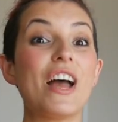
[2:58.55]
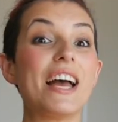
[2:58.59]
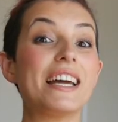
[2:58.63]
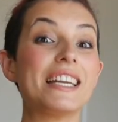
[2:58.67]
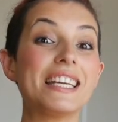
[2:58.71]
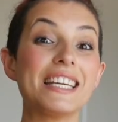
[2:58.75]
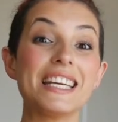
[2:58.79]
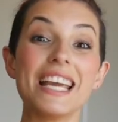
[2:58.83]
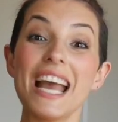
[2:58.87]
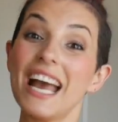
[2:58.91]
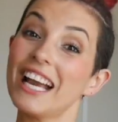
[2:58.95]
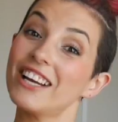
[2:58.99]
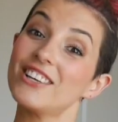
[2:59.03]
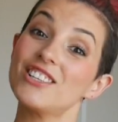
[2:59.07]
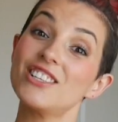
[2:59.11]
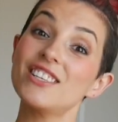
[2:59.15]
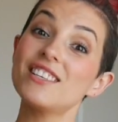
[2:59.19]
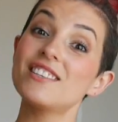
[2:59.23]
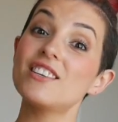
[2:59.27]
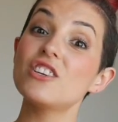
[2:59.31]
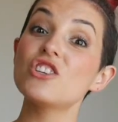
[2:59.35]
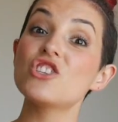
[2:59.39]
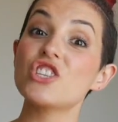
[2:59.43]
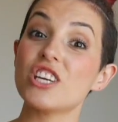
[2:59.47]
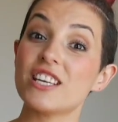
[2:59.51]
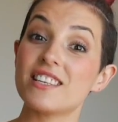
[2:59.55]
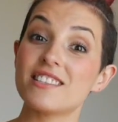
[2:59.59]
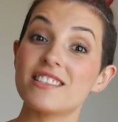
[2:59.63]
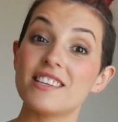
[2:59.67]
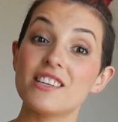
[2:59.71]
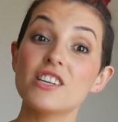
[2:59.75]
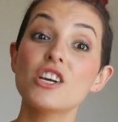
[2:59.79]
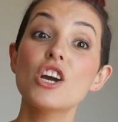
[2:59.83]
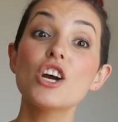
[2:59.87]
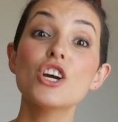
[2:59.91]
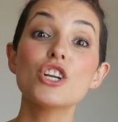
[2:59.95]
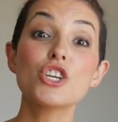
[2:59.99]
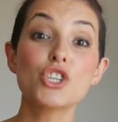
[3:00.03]
And he actually
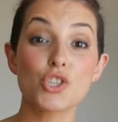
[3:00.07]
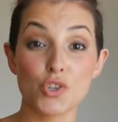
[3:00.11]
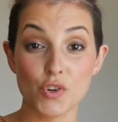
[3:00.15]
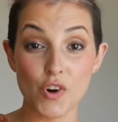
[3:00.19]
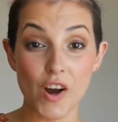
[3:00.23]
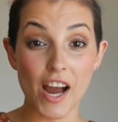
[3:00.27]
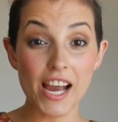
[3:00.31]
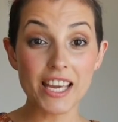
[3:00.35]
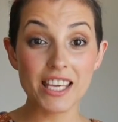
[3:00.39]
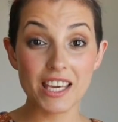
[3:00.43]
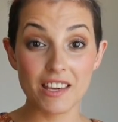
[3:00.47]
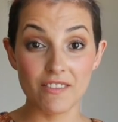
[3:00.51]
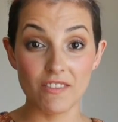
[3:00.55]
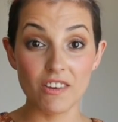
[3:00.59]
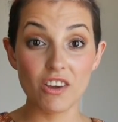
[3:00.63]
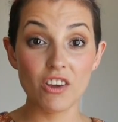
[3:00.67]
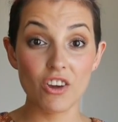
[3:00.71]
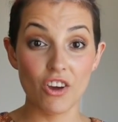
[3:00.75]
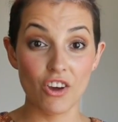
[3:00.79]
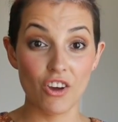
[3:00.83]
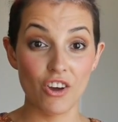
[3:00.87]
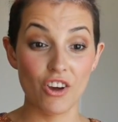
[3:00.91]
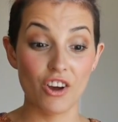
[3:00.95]
suggested try giving